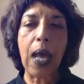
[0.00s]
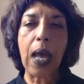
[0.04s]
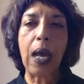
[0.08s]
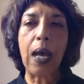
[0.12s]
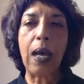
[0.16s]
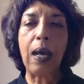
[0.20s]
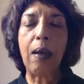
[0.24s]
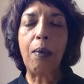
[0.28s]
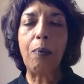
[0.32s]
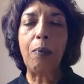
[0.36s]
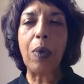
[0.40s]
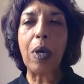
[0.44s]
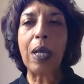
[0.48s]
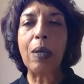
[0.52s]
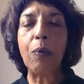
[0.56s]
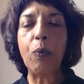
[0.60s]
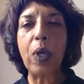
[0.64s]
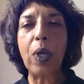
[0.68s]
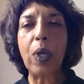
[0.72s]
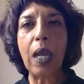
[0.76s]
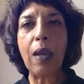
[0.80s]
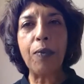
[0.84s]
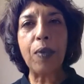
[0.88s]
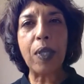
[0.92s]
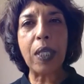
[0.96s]
And we
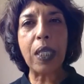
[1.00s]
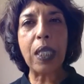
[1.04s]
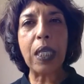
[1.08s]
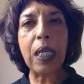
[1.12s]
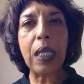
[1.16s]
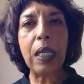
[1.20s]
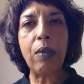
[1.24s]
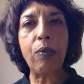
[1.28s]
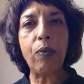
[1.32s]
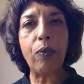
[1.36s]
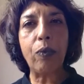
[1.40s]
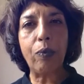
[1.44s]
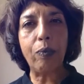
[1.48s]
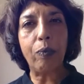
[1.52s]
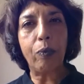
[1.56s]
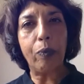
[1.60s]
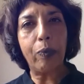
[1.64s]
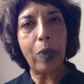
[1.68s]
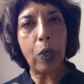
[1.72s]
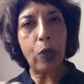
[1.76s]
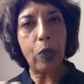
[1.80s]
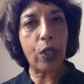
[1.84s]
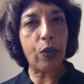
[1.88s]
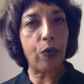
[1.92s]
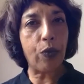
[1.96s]
have seen
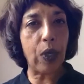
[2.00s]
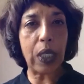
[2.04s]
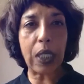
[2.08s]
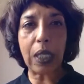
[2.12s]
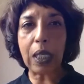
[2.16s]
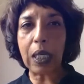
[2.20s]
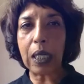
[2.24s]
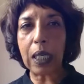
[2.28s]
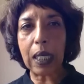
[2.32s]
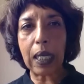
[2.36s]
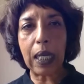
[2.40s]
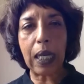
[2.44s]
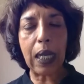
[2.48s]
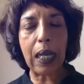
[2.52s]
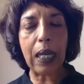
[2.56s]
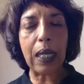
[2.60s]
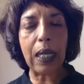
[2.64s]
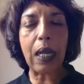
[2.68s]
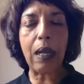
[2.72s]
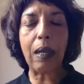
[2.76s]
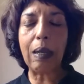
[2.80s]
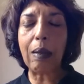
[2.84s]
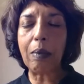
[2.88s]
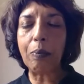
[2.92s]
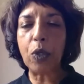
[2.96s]
most recently, and
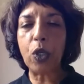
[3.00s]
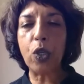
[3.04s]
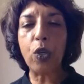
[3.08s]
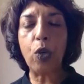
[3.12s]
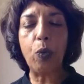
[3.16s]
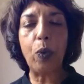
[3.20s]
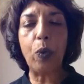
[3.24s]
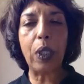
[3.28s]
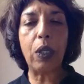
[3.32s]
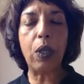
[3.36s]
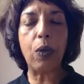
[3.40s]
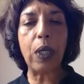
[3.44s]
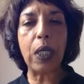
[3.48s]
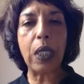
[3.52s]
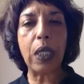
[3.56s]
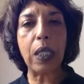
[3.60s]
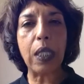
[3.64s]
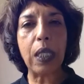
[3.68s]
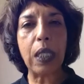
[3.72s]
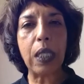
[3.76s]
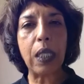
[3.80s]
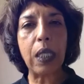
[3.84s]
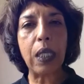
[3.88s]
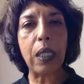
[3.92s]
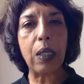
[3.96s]
I'm sure we'll go into
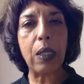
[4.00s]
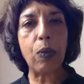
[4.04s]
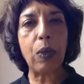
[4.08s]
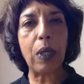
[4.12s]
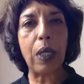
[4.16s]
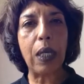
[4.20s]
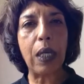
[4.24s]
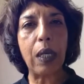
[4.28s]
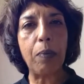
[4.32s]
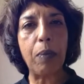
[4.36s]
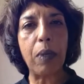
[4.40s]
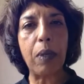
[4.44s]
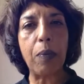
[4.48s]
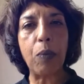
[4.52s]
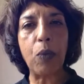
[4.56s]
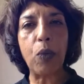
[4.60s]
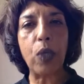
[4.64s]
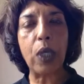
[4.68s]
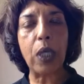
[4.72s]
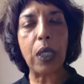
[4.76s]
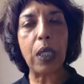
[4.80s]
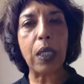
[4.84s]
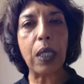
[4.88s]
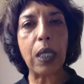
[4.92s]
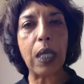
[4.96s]
this into a little bit more
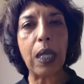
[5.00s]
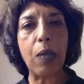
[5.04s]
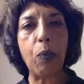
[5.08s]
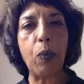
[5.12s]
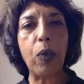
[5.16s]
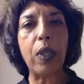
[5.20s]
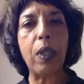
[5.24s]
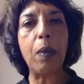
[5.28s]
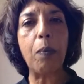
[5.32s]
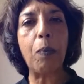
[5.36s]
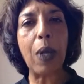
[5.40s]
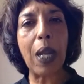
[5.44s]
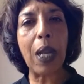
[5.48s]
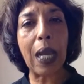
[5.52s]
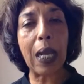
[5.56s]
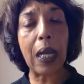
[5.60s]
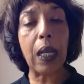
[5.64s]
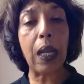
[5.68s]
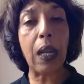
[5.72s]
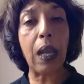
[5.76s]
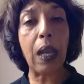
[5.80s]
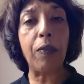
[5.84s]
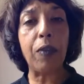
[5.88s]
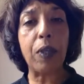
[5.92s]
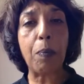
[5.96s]
detail, with the Black
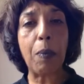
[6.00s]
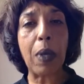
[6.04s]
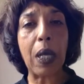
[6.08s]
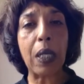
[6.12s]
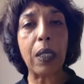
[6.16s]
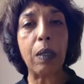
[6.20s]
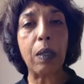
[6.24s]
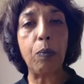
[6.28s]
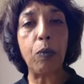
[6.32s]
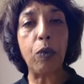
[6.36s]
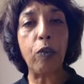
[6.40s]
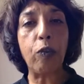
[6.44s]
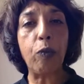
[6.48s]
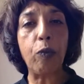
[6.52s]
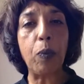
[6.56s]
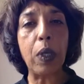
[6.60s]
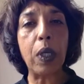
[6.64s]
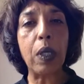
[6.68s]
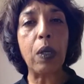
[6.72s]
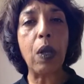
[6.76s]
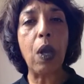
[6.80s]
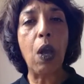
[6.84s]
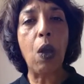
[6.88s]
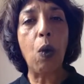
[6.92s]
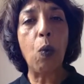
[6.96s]
Lives Matter movement,
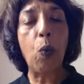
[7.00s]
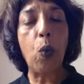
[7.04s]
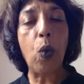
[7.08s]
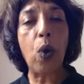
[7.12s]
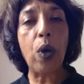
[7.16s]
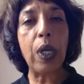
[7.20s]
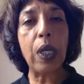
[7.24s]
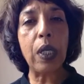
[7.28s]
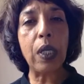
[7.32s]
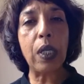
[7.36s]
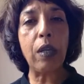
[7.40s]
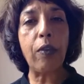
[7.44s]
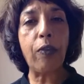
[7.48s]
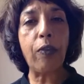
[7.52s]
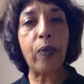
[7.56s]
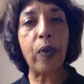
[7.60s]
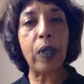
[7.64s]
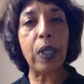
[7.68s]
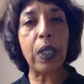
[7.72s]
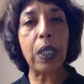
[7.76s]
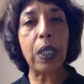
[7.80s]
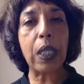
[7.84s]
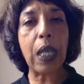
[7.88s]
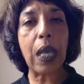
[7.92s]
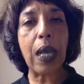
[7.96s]
what a
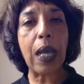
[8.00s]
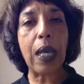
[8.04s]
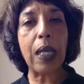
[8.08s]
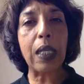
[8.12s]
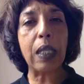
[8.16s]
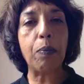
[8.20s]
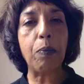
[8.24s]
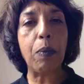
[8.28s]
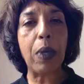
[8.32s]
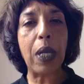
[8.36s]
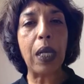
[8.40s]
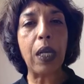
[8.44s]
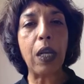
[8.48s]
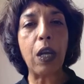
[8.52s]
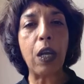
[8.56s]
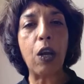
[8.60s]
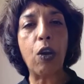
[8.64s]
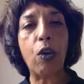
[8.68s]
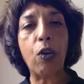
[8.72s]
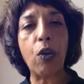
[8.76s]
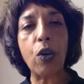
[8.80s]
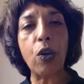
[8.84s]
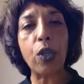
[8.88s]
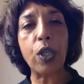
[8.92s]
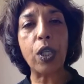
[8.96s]
difference that has made
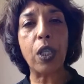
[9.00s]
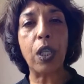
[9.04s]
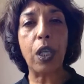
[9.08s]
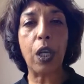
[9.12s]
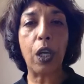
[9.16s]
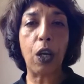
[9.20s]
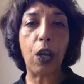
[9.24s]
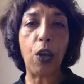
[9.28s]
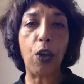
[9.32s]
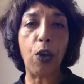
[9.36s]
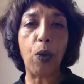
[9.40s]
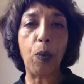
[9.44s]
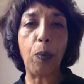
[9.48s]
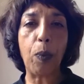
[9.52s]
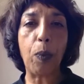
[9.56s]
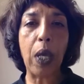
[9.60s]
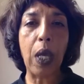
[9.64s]
across the globe.